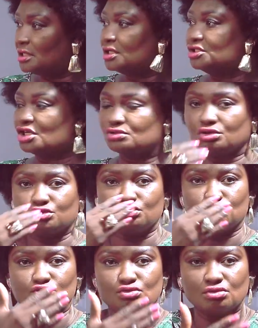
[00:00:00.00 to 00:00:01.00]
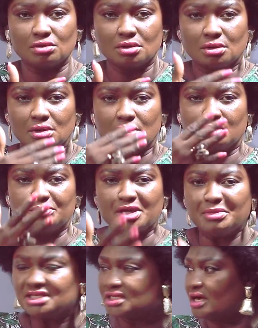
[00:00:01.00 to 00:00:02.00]
They just want to do
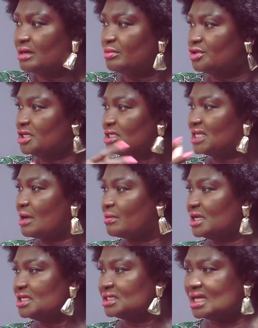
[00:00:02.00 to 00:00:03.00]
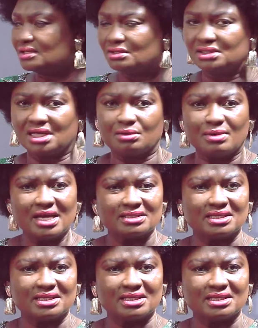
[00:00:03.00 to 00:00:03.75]
naming ceremonies and weddings and all that. Where